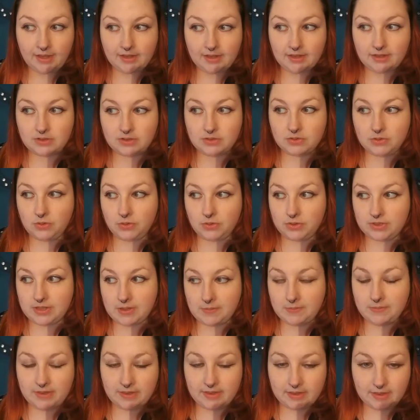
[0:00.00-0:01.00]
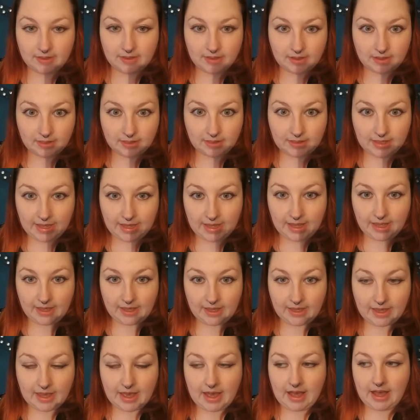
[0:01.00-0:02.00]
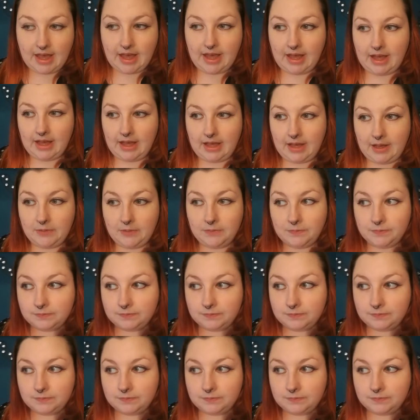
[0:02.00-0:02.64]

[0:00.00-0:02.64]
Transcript: So something like a